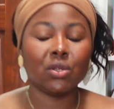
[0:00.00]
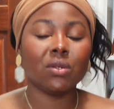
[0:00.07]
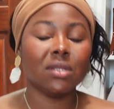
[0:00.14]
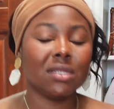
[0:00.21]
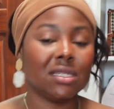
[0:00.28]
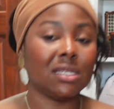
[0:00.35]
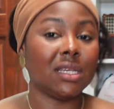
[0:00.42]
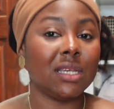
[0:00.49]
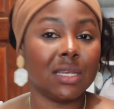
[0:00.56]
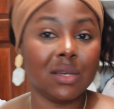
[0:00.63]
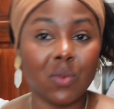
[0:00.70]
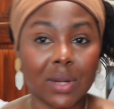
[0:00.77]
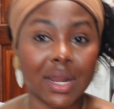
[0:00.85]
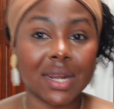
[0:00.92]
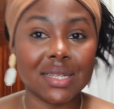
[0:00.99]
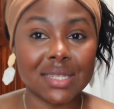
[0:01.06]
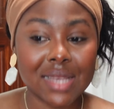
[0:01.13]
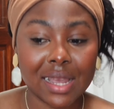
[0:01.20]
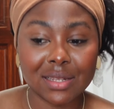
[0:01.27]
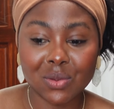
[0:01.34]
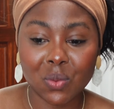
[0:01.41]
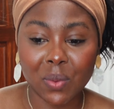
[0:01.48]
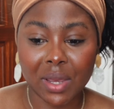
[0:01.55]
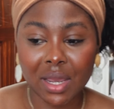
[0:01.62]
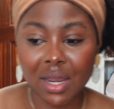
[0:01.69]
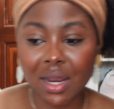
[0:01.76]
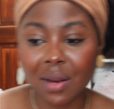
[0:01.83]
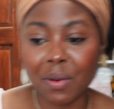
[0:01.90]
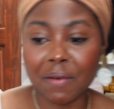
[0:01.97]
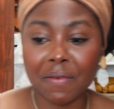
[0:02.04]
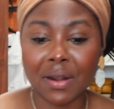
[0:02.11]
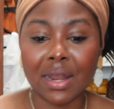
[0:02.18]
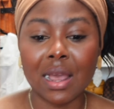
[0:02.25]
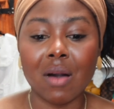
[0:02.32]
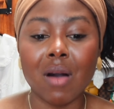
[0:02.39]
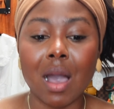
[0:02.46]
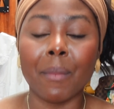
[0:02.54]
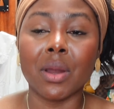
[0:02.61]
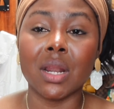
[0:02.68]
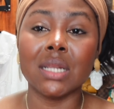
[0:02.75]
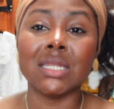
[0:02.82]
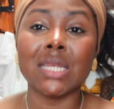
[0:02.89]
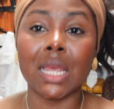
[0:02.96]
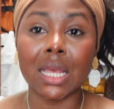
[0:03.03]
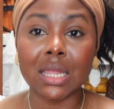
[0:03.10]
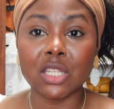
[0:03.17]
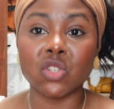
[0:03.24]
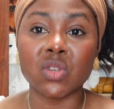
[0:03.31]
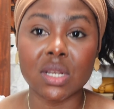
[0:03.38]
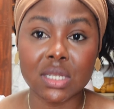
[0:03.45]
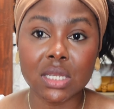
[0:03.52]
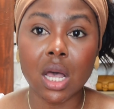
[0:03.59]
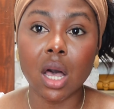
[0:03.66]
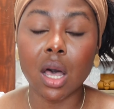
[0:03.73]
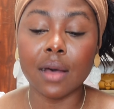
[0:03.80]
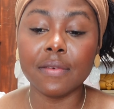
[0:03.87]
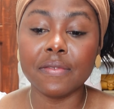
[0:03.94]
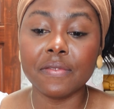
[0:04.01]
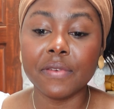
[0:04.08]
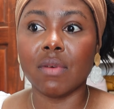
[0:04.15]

you'll see what I decide to wear, but for now, I'm gonna take this dress off.